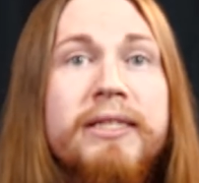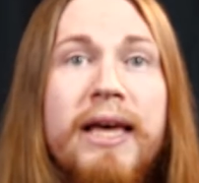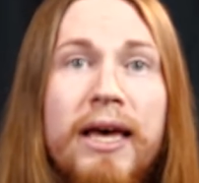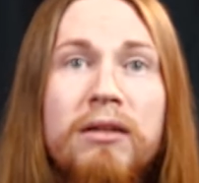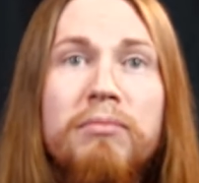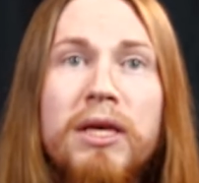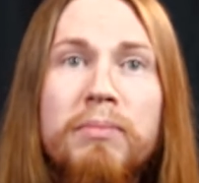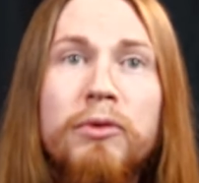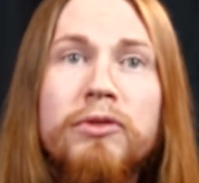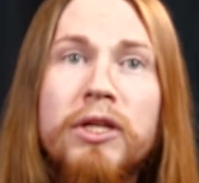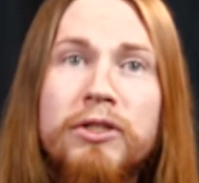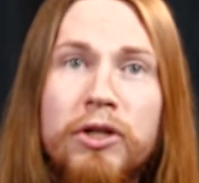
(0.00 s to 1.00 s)
to 10
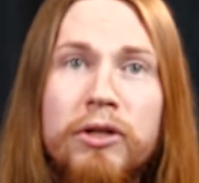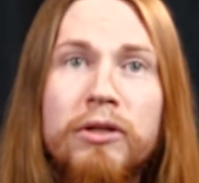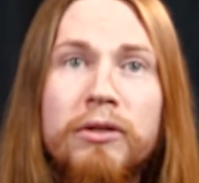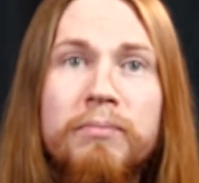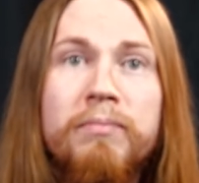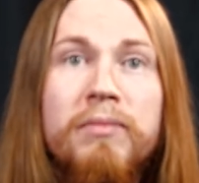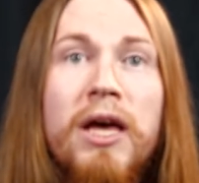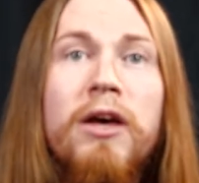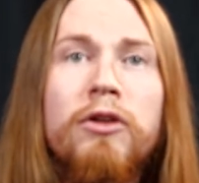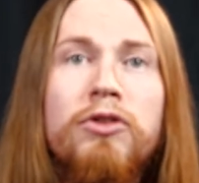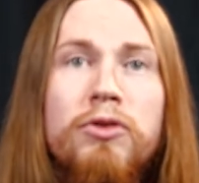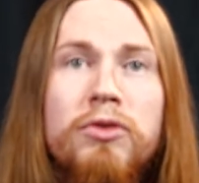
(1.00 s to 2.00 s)
meeples a turn,
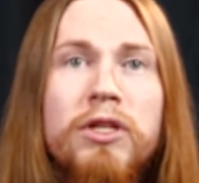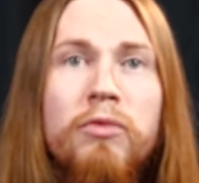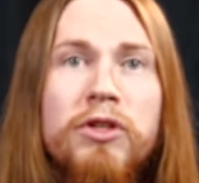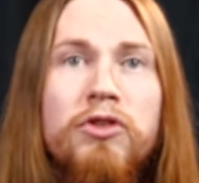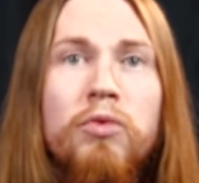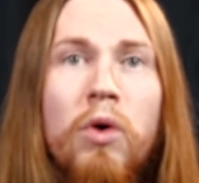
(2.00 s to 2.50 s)
choosing which